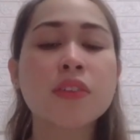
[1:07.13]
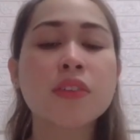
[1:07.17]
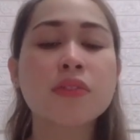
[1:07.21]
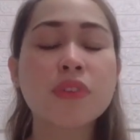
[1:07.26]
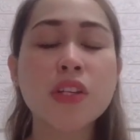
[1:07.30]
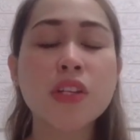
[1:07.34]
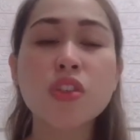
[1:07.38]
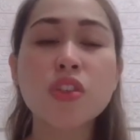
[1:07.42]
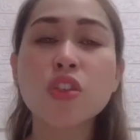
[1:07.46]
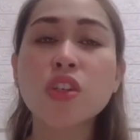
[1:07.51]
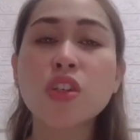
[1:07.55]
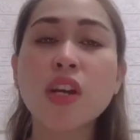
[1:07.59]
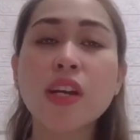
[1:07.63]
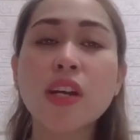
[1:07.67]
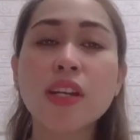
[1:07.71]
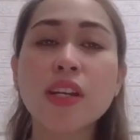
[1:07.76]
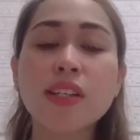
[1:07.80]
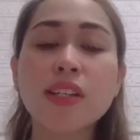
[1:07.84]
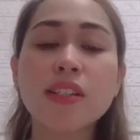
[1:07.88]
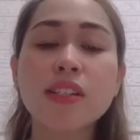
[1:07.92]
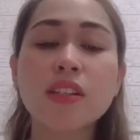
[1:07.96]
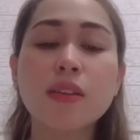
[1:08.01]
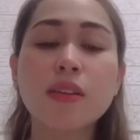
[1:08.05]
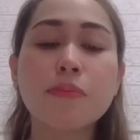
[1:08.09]
Russia
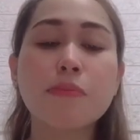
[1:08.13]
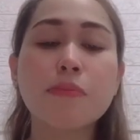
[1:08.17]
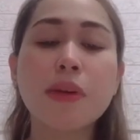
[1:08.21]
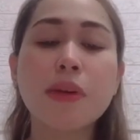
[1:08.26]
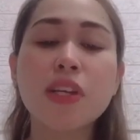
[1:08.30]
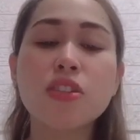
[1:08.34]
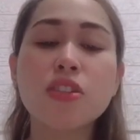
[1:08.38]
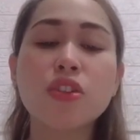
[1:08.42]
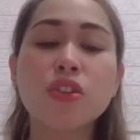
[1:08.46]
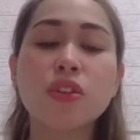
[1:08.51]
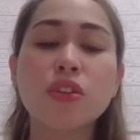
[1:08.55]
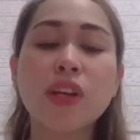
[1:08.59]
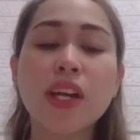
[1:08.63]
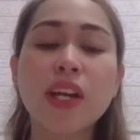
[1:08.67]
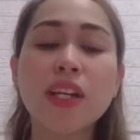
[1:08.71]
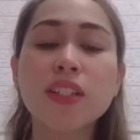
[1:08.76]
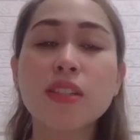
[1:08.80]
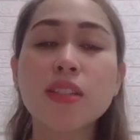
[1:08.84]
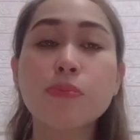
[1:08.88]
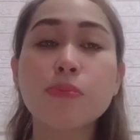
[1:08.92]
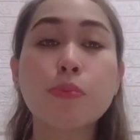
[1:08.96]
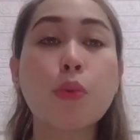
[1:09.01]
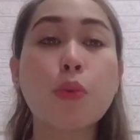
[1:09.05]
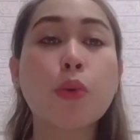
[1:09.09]
is a major
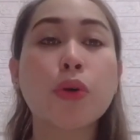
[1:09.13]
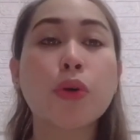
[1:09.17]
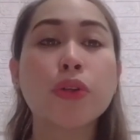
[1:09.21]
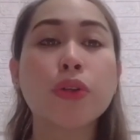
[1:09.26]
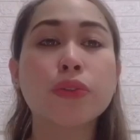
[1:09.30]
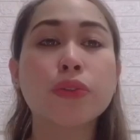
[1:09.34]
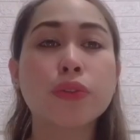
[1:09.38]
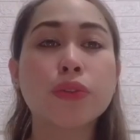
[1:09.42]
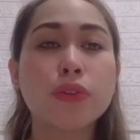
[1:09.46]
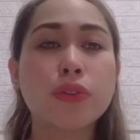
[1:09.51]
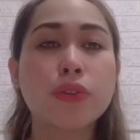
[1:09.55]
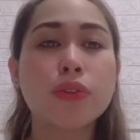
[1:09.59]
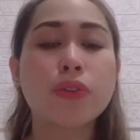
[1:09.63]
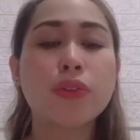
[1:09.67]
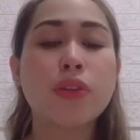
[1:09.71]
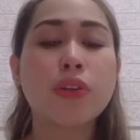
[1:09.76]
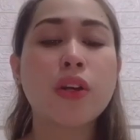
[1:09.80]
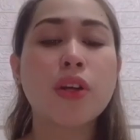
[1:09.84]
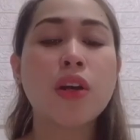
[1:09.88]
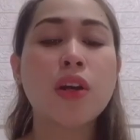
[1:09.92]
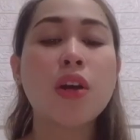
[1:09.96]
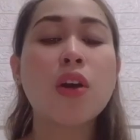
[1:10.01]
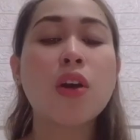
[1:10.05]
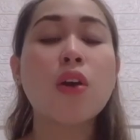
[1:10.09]
exporter
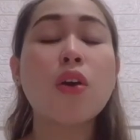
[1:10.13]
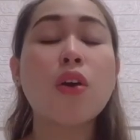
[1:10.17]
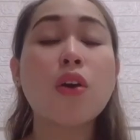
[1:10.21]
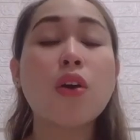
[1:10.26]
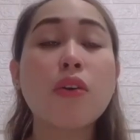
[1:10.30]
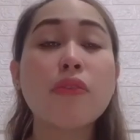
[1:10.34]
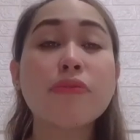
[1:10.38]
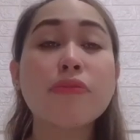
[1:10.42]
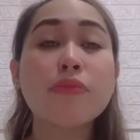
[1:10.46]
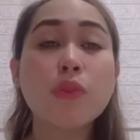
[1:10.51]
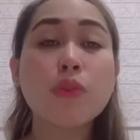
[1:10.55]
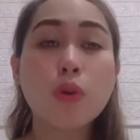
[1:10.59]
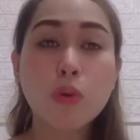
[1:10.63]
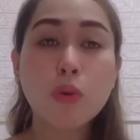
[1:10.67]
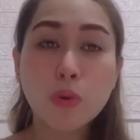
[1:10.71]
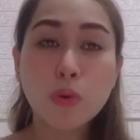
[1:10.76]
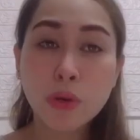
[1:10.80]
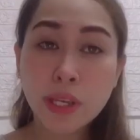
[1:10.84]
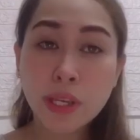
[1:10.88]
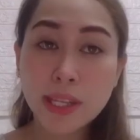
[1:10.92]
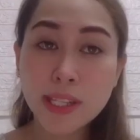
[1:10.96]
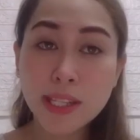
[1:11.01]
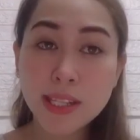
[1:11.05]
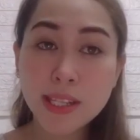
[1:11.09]
of
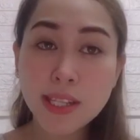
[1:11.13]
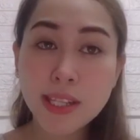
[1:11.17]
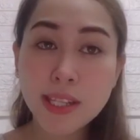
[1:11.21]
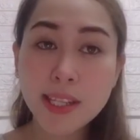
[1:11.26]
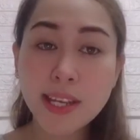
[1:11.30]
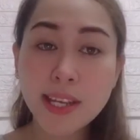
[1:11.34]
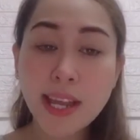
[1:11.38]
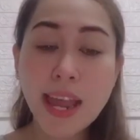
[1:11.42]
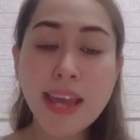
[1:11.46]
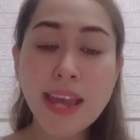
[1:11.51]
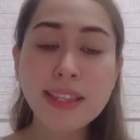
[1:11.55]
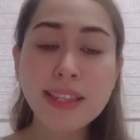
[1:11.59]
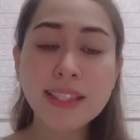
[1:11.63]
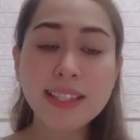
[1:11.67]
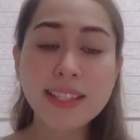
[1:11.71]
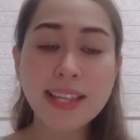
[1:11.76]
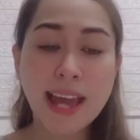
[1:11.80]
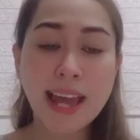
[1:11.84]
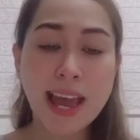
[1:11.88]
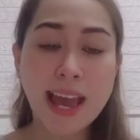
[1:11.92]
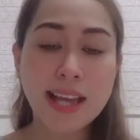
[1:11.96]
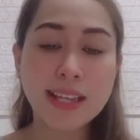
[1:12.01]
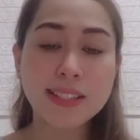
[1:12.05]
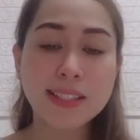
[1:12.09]
oil and
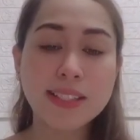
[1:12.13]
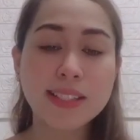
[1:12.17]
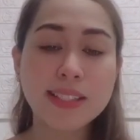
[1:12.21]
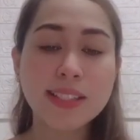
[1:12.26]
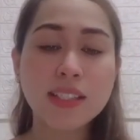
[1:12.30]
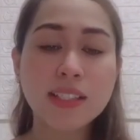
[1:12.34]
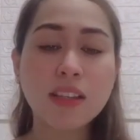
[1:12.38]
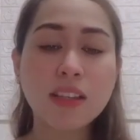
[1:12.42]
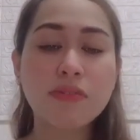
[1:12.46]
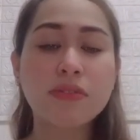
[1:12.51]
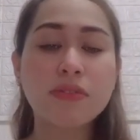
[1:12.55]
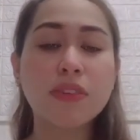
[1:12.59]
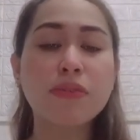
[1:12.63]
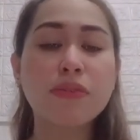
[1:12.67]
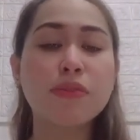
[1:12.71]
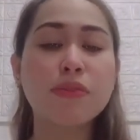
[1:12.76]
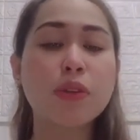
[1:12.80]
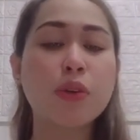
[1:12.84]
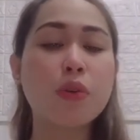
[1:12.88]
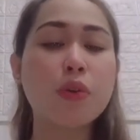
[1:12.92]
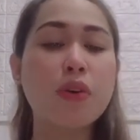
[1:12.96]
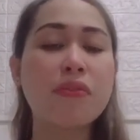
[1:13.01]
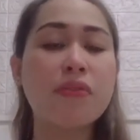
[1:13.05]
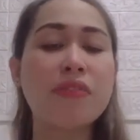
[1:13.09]
gas. If the
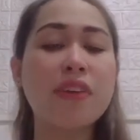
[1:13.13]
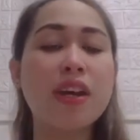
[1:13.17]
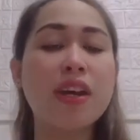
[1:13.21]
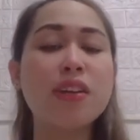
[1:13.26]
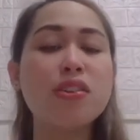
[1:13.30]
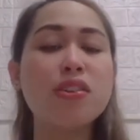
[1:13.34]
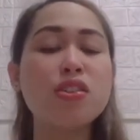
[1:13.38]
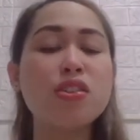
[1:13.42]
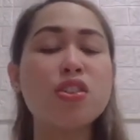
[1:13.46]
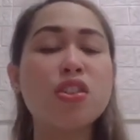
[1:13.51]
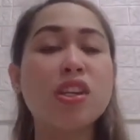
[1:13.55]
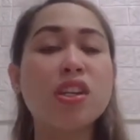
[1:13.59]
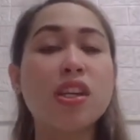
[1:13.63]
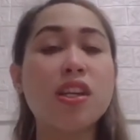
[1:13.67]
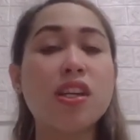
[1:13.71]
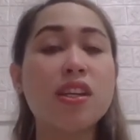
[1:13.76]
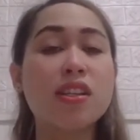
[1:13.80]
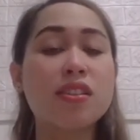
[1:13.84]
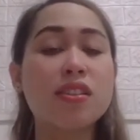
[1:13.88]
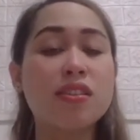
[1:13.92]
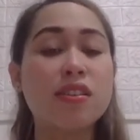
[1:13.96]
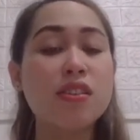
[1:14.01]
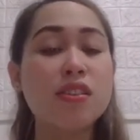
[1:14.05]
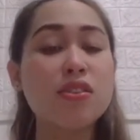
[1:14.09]
flow of energy
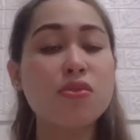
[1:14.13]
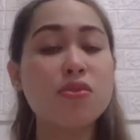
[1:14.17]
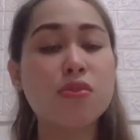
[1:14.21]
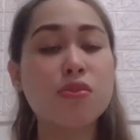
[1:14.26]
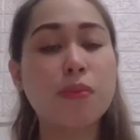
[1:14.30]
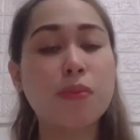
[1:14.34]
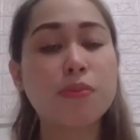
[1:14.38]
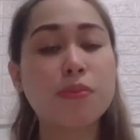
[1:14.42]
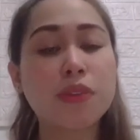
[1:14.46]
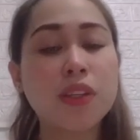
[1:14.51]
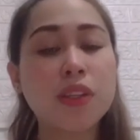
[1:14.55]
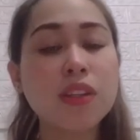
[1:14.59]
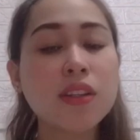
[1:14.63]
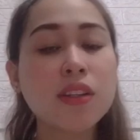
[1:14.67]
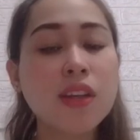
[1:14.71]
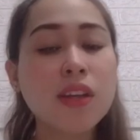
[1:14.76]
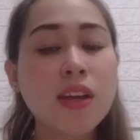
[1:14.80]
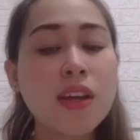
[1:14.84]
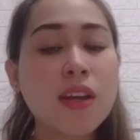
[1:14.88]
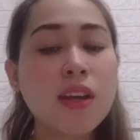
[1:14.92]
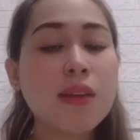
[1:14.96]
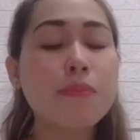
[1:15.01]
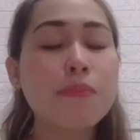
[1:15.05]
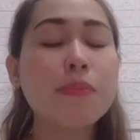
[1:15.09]
is disrupted
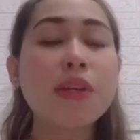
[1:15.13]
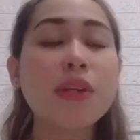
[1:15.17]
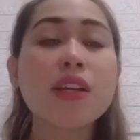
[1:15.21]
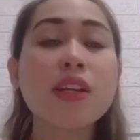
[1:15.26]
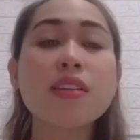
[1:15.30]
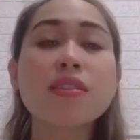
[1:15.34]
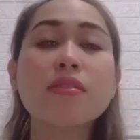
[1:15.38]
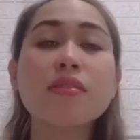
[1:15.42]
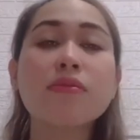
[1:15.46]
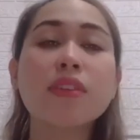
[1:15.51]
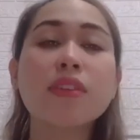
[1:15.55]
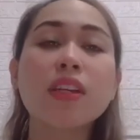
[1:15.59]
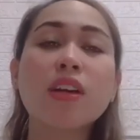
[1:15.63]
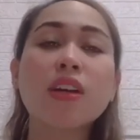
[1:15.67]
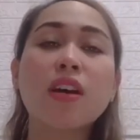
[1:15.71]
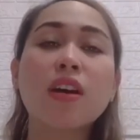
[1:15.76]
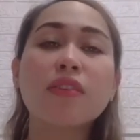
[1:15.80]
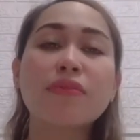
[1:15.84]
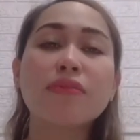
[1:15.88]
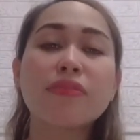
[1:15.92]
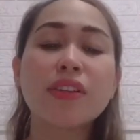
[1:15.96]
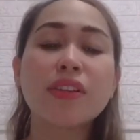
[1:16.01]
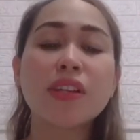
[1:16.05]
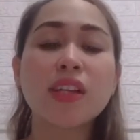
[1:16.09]
because of the
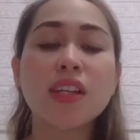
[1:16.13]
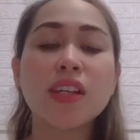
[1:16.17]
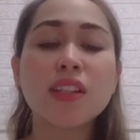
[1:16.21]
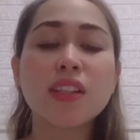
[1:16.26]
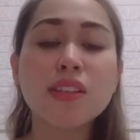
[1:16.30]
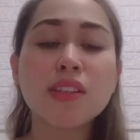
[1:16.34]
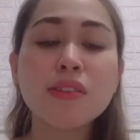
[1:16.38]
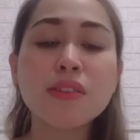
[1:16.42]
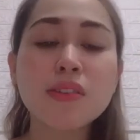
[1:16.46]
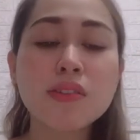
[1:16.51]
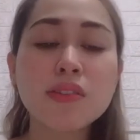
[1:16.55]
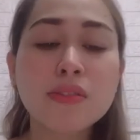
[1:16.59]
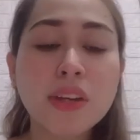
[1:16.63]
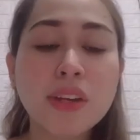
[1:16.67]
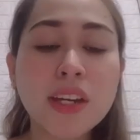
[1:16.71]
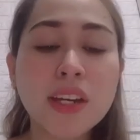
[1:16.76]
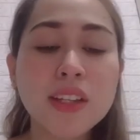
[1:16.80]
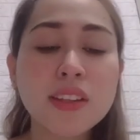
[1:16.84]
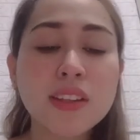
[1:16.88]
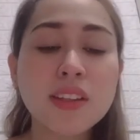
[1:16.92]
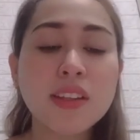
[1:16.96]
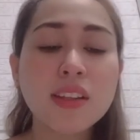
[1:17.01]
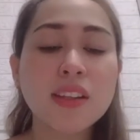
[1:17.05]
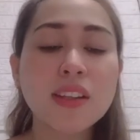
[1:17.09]
conflict in
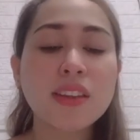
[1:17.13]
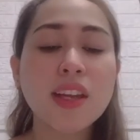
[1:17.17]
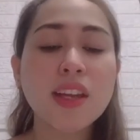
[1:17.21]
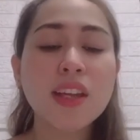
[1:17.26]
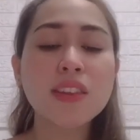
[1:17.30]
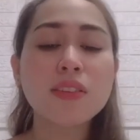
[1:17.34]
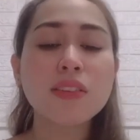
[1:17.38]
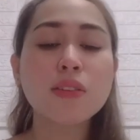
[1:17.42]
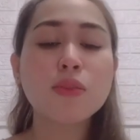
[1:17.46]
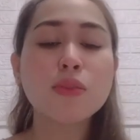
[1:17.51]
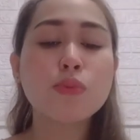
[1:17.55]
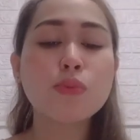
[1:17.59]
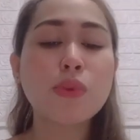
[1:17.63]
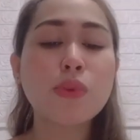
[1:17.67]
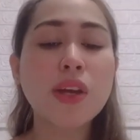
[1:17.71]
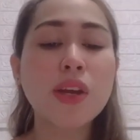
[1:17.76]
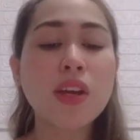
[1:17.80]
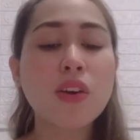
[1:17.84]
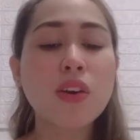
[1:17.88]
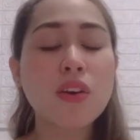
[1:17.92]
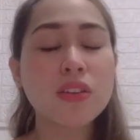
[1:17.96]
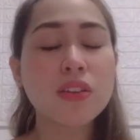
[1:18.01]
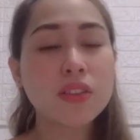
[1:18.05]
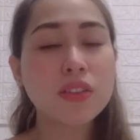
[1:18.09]
Ukraine, that could
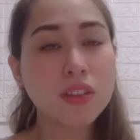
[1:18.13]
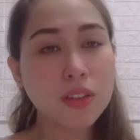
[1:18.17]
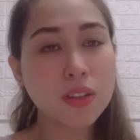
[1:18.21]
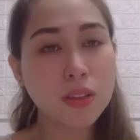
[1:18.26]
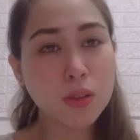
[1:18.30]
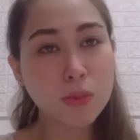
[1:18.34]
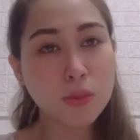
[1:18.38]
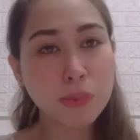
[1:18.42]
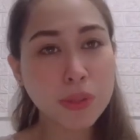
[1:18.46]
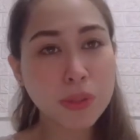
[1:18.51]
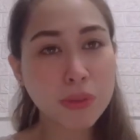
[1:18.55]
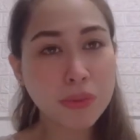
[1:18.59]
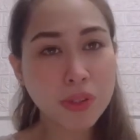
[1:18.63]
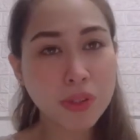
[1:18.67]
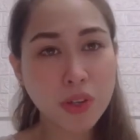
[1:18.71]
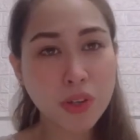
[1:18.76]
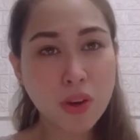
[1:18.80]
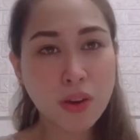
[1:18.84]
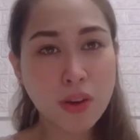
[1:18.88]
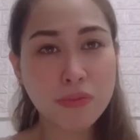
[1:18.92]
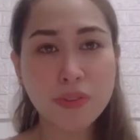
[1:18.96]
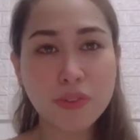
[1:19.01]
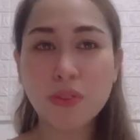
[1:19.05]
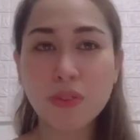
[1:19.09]
weigh on the global
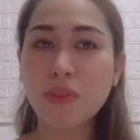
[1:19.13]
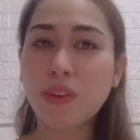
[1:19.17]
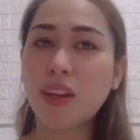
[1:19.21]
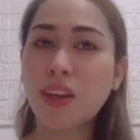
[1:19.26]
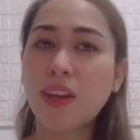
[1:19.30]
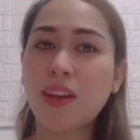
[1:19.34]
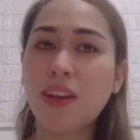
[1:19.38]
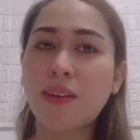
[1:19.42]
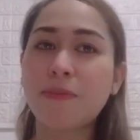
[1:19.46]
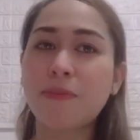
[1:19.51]
recovery.